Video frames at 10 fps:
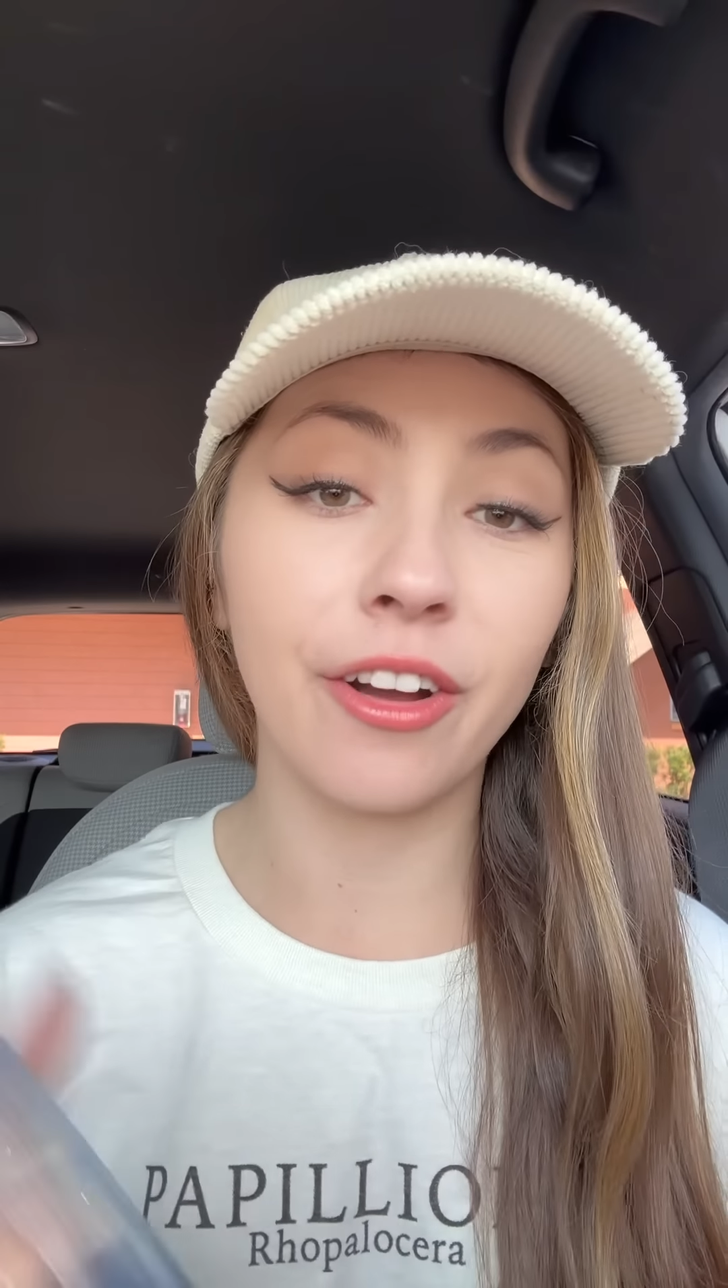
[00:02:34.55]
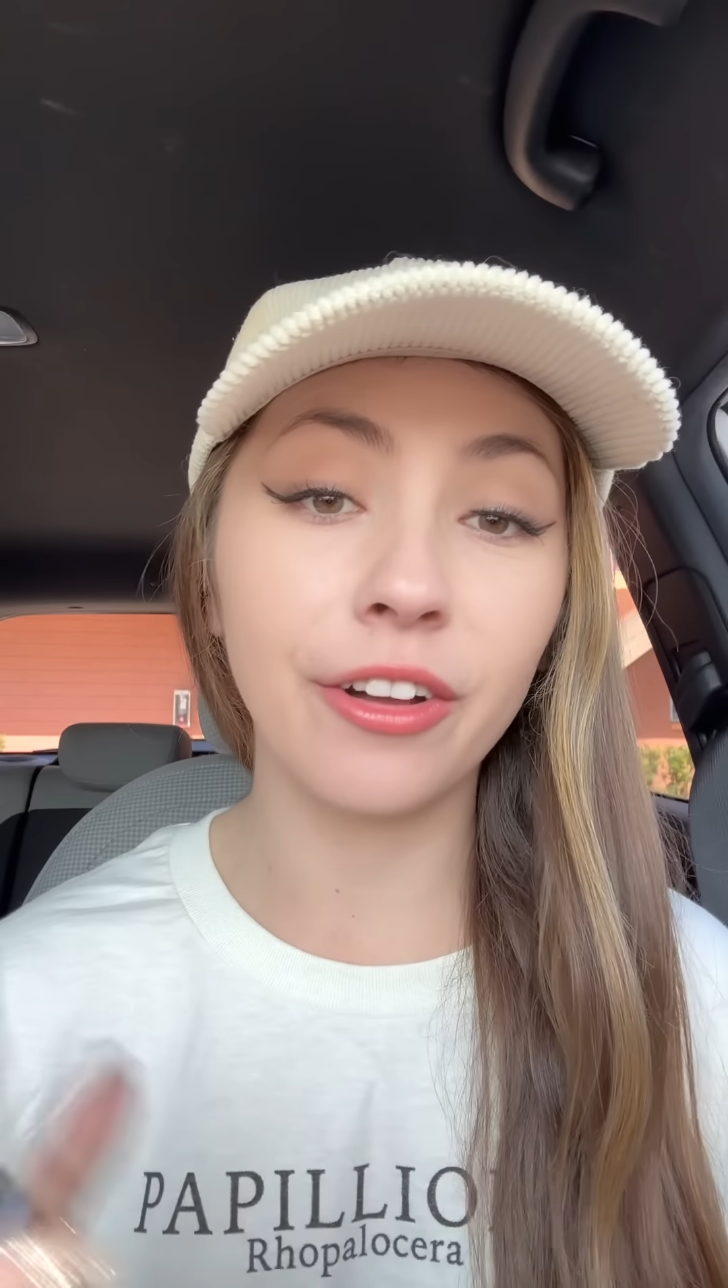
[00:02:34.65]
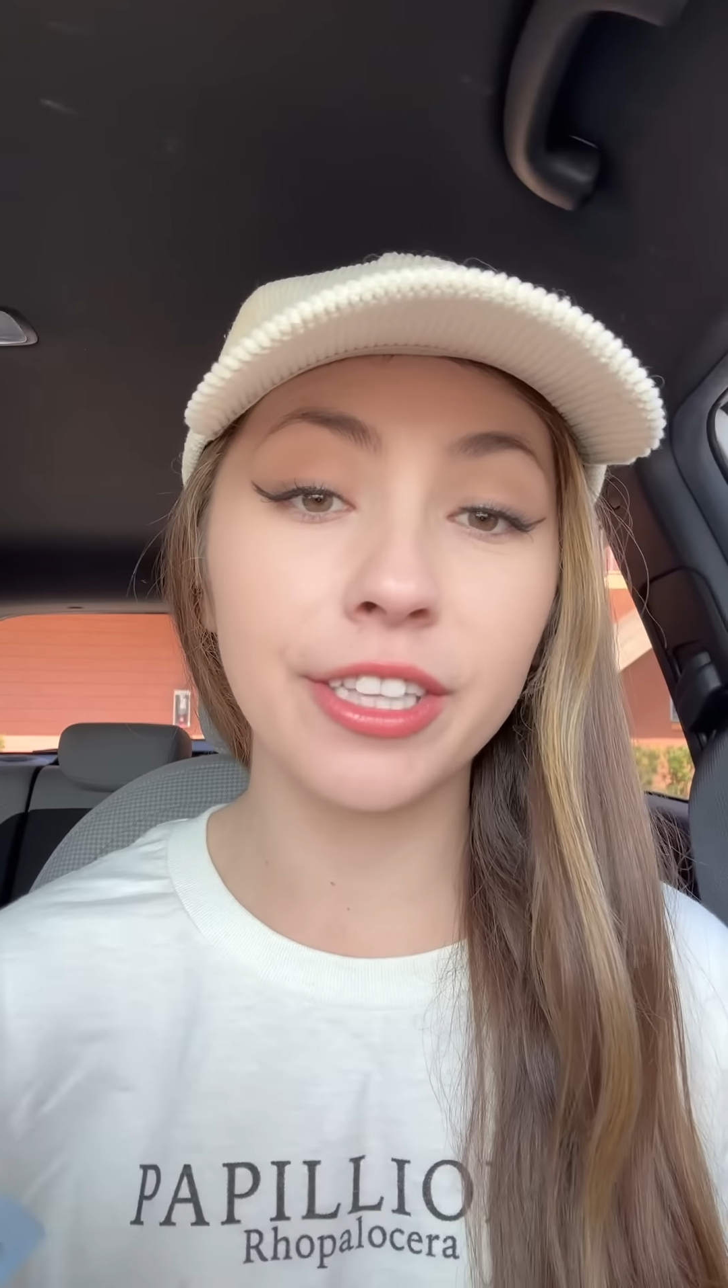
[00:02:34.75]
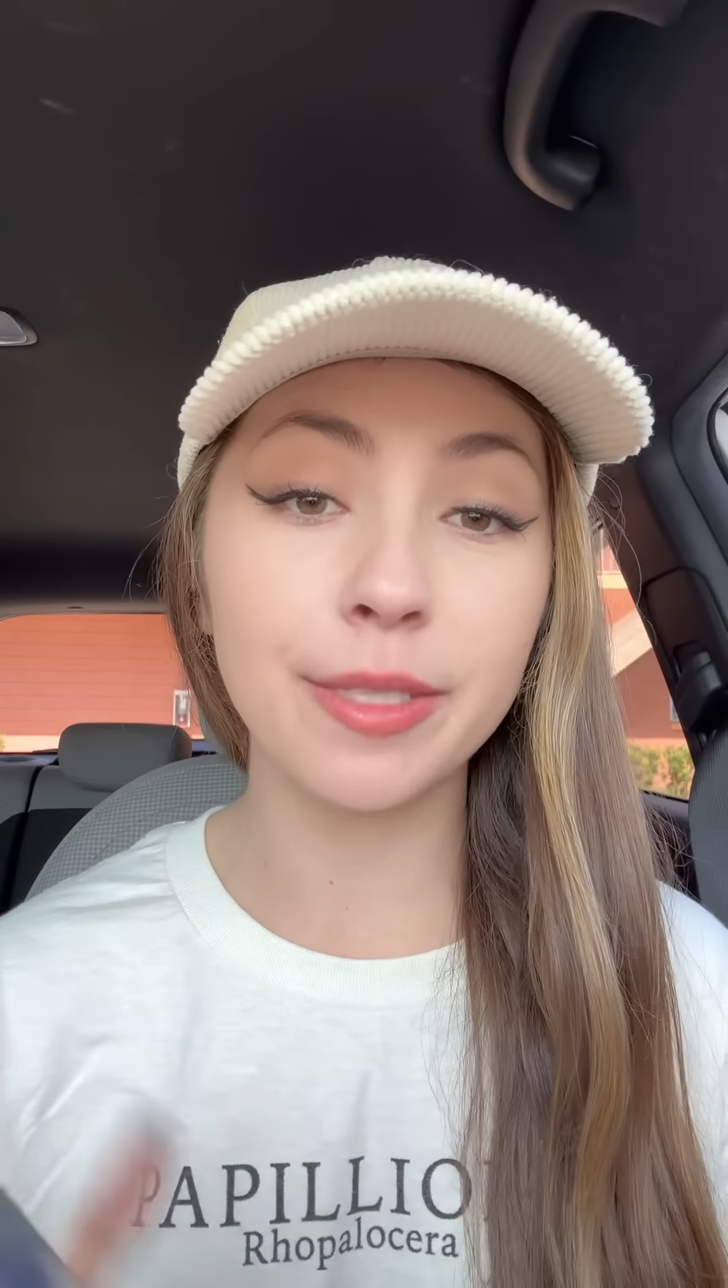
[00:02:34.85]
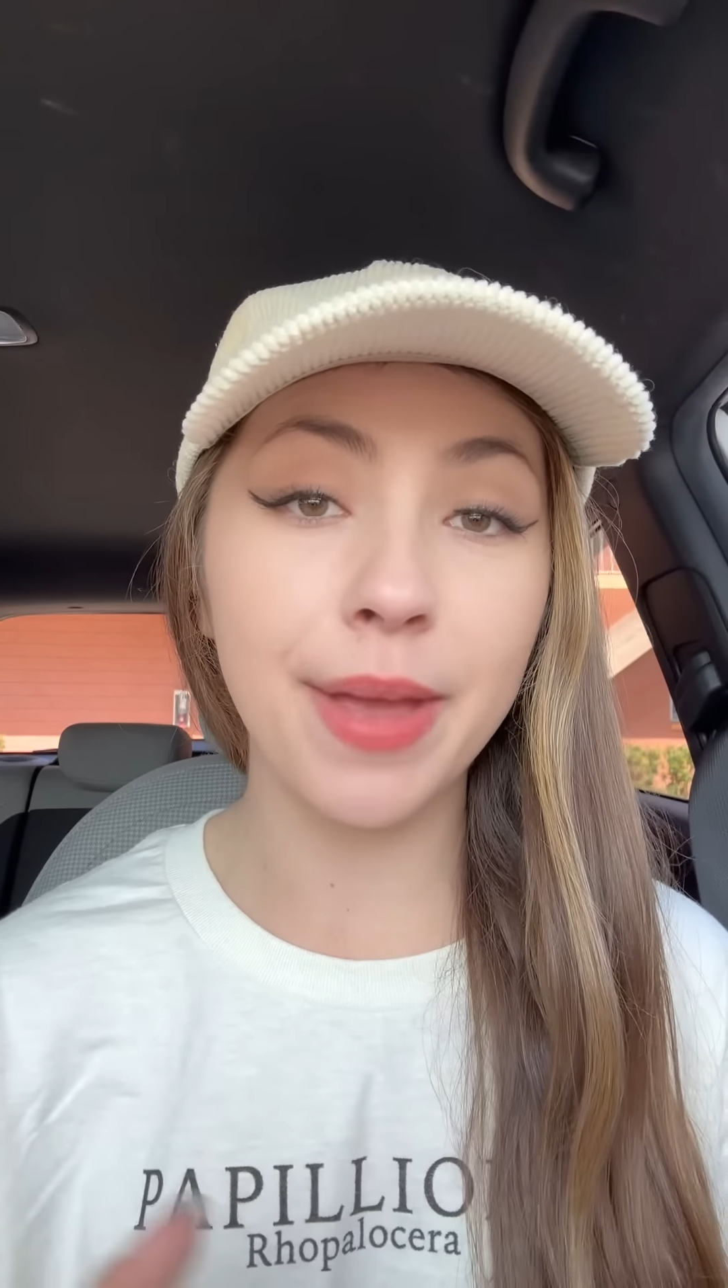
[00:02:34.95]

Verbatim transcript: all this